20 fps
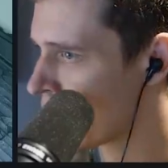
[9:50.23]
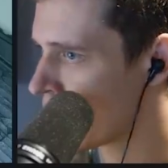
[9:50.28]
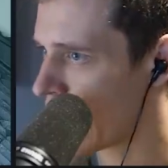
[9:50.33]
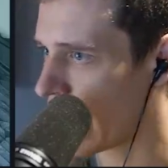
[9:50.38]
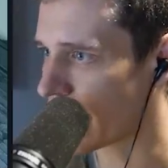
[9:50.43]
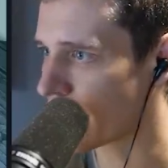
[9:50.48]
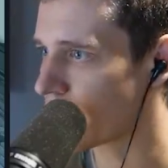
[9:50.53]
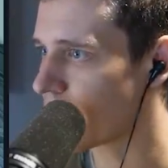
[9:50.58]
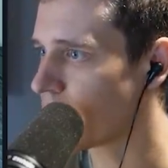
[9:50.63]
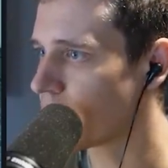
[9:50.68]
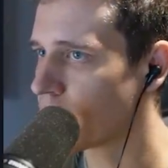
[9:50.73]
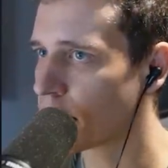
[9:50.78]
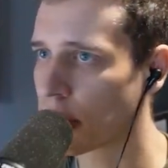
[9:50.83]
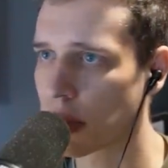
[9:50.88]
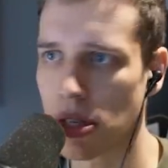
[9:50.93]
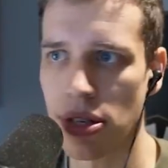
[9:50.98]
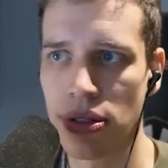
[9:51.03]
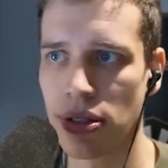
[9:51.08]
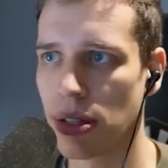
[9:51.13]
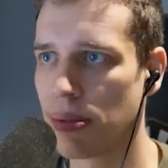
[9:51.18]
I thought this was
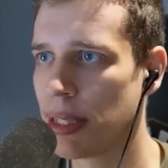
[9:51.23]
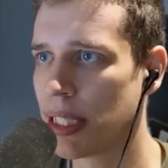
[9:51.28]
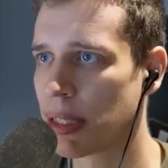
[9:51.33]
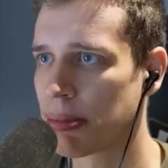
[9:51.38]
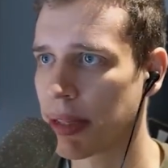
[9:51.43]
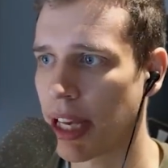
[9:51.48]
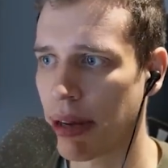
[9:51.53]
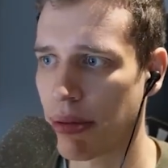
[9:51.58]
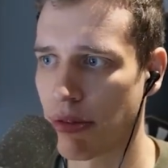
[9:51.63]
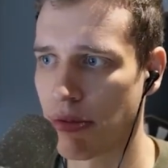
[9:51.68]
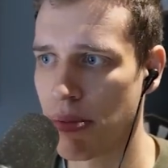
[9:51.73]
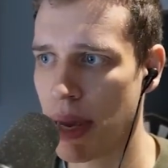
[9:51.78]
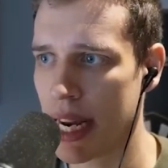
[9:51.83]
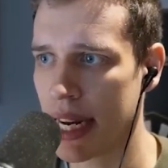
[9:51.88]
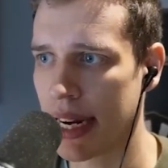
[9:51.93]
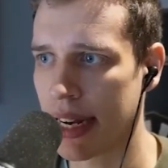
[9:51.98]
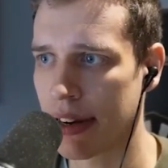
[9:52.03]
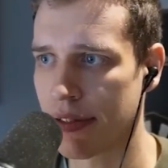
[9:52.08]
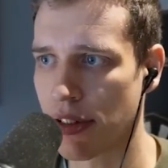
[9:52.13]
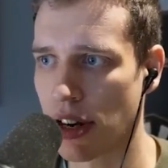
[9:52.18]
going to be some type of
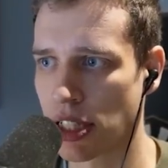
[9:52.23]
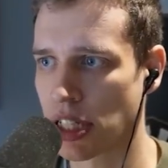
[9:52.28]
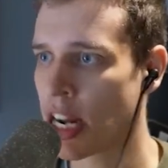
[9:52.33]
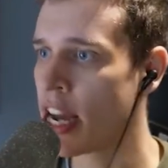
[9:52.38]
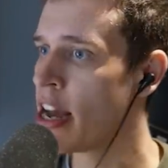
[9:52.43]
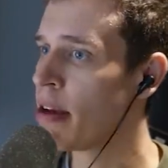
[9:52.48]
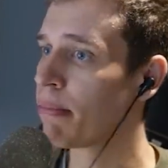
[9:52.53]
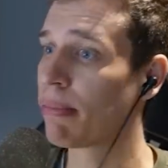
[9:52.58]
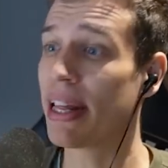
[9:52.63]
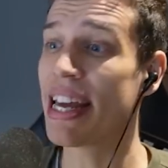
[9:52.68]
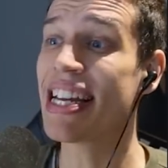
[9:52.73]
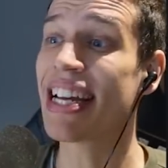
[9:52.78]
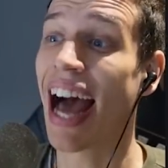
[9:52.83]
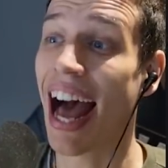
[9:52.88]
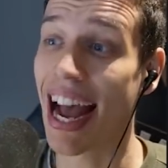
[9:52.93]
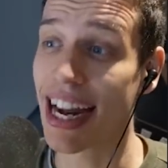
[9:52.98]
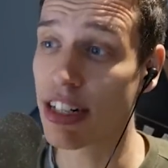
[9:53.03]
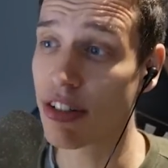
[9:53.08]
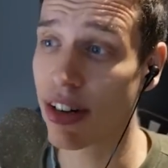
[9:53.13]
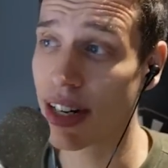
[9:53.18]
melee rush. Playing
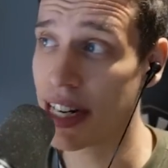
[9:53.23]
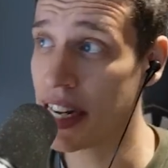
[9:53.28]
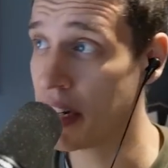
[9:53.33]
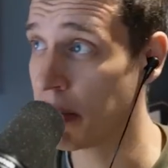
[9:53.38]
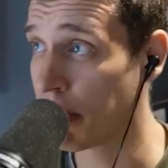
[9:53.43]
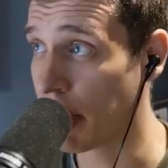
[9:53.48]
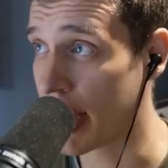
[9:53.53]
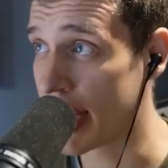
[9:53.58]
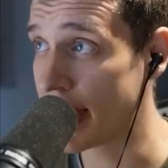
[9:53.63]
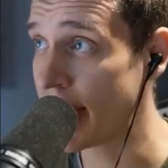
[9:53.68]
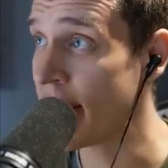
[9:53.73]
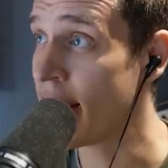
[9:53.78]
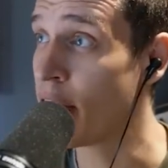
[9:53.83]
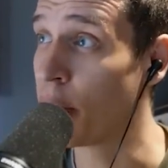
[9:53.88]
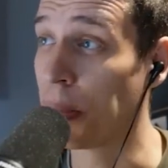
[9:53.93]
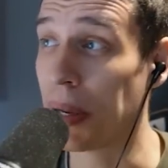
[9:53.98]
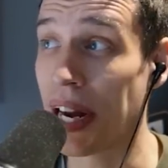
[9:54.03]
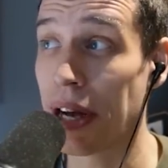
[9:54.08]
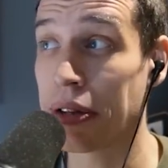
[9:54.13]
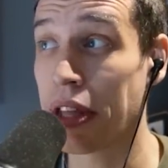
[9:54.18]
Hydraling Bane
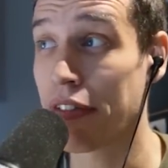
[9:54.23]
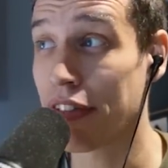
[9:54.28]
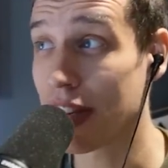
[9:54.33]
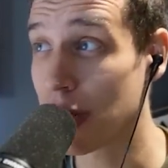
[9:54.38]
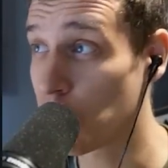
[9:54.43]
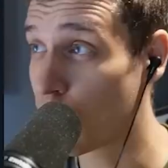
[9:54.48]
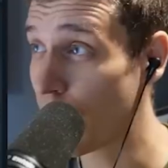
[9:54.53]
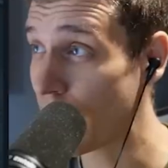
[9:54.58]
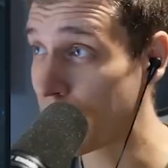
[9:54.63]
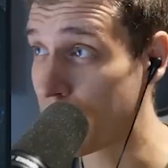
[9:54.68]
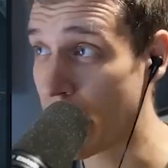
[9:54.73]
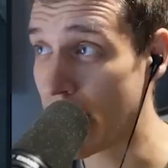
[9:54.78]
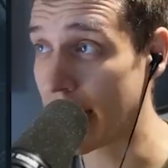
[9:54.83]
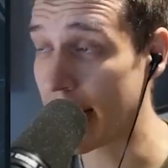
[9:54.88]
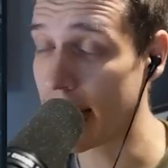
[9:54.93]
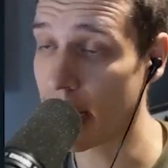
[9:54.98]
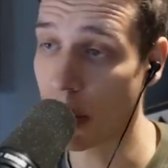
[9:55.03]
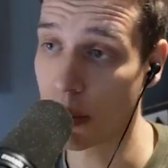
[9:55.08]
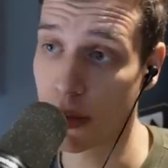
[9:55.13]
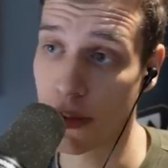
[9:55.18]
without having quick melee
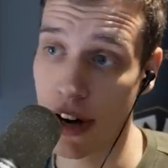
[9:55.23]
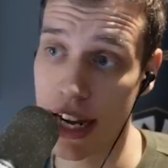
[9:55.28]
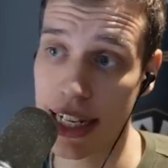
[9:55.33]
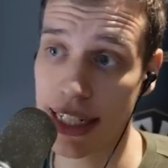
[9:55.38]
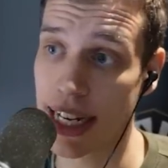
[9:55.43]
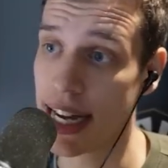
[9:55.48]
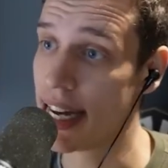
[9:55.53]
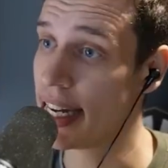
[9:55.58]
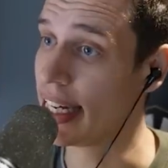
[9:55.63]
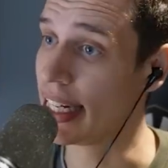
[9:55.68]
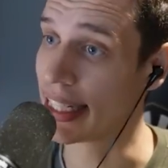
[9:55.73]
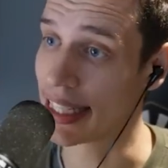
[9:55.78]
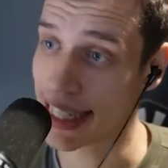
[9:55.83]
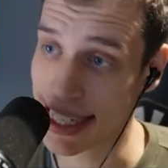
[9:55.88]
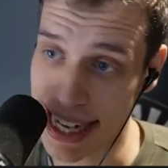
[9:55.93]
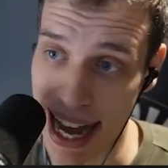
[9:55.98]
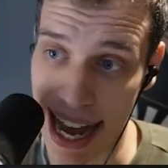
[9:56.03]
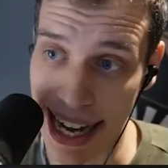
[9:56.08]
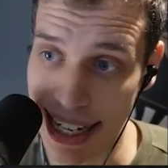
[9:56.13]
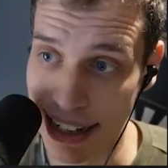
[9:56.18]
upgrades is
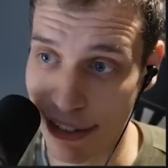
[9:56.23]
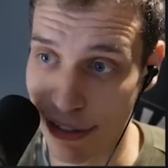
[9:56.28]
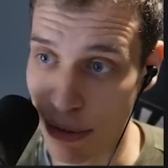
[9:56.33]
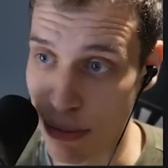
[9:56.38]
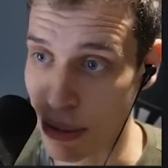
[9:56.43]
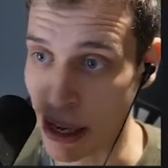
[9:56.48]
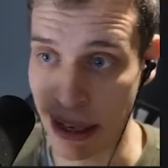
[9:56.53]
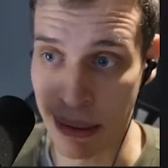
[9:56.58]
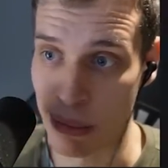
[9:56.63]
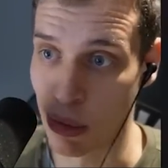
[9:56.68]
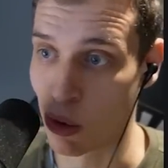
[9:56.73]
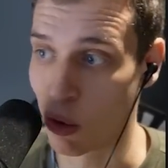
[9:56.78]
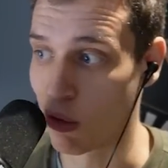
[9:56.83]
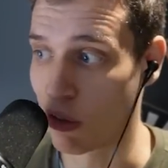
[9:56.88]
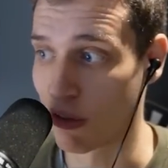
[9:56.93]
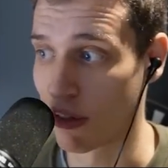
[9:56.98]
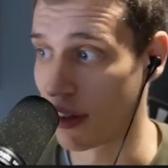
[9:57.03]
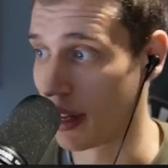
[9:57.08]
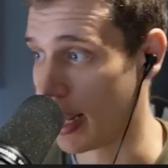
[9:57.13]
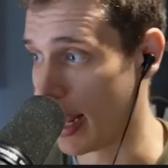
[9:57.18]
kind of a big
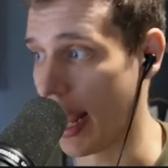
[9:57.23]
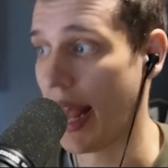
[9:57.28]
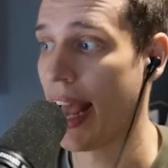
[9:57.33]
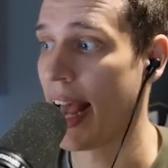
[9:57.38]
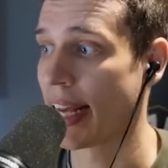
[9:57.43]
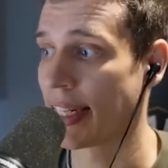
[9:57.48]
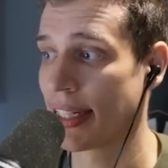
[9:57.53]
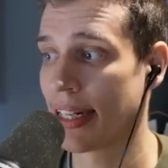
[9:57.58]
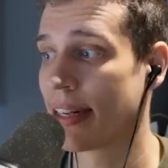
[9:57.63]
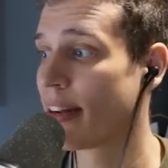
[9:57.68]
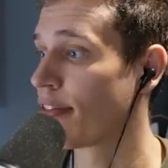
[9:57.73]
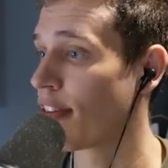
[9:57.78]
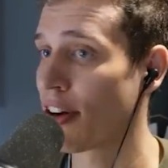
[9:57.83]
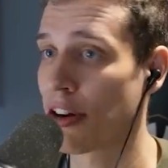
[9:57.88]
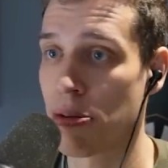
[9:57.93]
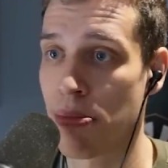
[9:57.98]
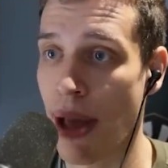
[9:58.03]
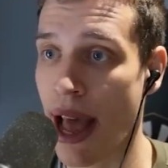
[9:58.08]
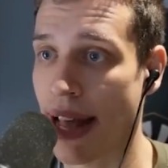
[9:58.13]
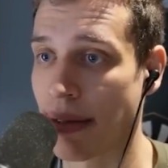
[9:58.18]
move. As in a very
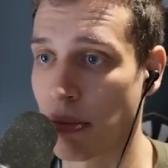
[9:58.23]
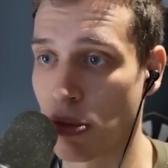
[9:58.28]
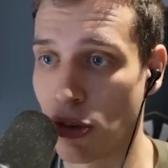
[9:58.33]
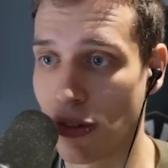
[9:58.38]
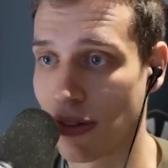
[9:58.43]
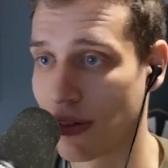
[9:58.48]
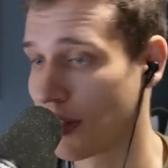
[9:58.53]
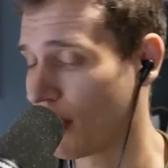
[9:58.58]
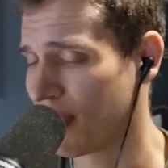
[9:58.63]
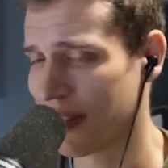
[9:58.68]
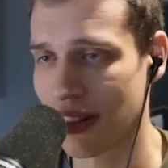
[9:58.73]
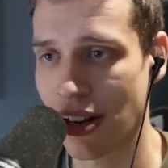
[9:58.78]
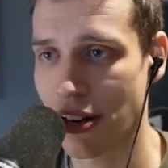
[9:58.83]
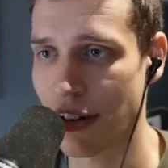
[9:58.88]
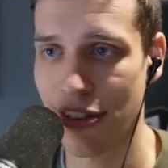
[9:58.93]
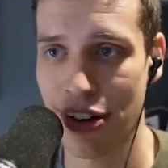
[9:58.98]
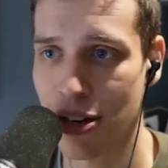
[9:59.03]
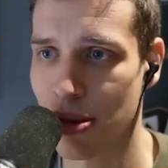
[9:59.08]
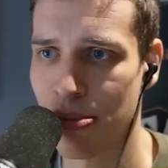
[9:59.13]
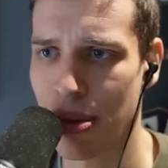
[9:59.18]
bad move. So not a
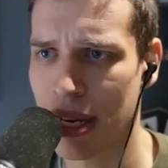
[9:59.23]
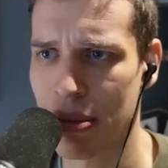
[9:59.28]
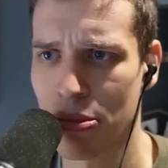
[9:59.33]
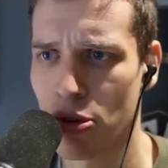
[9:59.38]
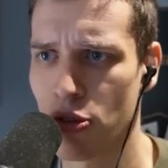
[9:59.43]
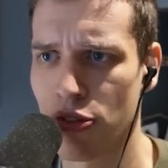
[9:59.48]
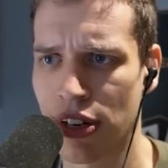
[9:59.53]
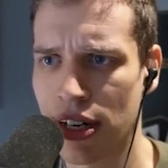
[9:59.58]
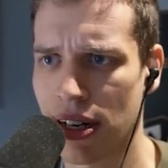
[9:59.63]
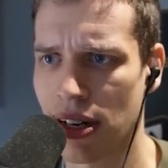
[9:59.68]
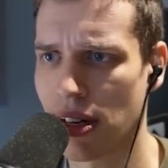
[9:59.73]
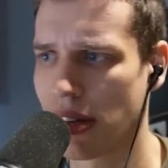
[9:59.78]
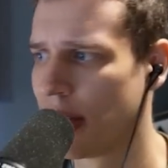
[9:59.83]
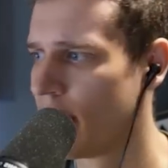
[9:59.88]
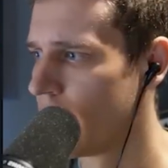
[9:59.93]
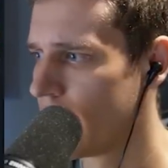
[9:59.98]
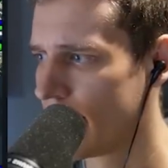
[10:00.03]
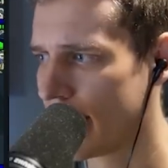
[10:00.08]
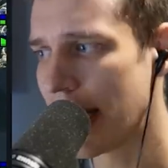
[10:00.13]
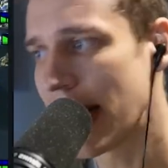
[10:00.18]
very big move at all.
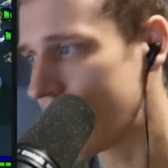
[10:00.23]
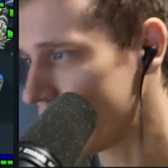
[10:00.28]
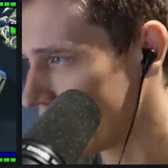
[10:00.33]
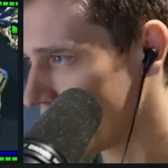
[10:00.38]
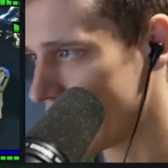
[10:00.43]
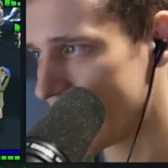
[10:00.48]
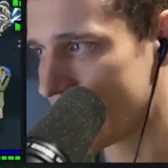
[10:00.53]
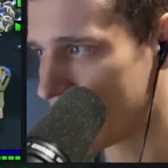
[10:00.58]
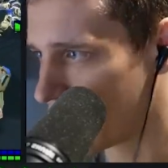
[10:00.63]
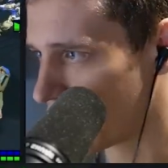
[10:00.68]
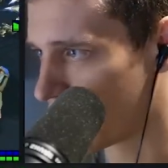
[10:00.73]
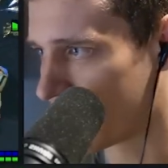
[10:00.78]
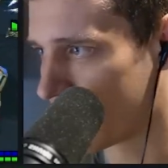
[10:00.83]
It is just